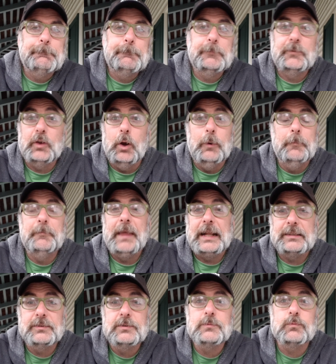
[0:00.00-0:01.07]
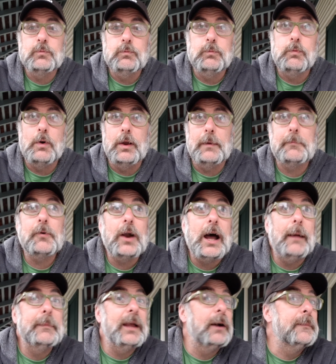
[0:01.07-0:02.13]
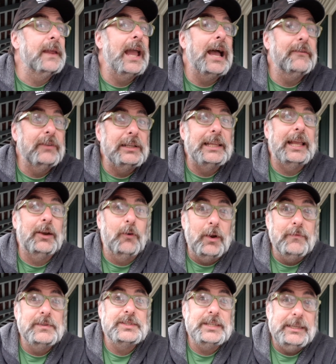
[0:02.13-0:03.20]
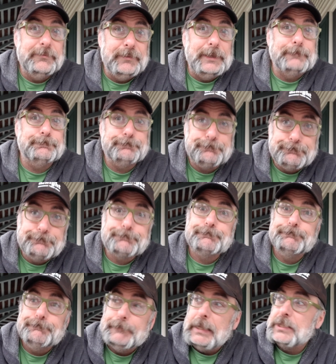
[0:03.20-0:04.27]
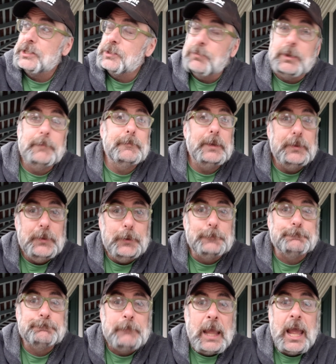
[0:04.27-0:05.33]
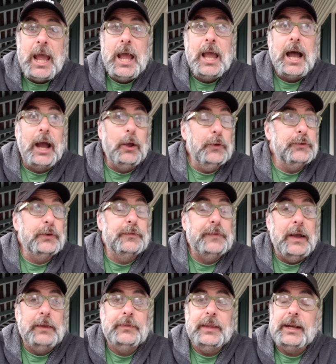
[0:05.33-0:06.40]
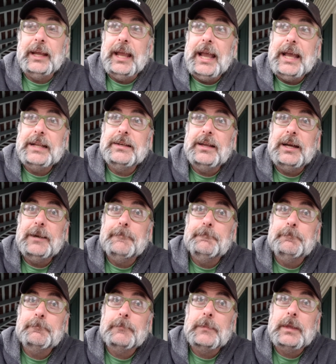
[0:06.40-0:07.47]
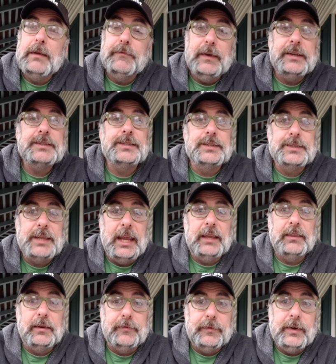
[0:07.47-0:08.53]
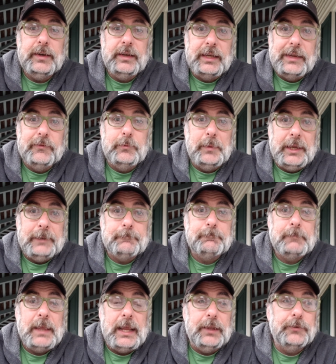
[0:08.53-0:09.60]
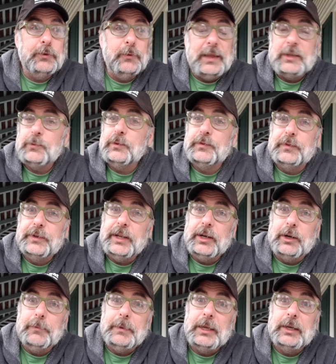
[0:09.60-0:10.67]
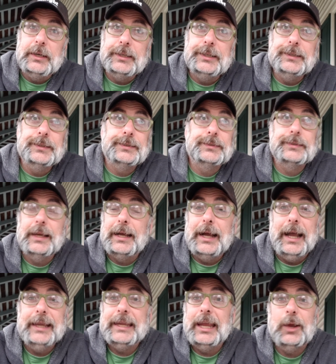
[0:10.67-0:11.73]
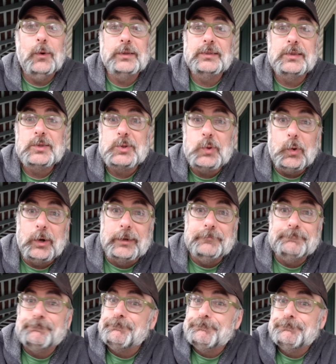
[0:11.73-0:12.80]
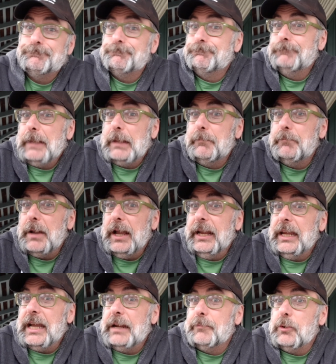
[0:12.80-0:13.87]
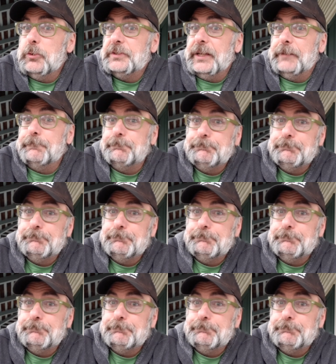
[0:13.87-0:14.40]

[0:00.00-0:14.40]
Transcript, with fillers: so that's what probably I'll be having later on this evening. That's what I'm going to do. I also found that I had um, a venison steak that a friend had given me. And so that's what's for dinner because I can't go out to the store and buy any kind of protein.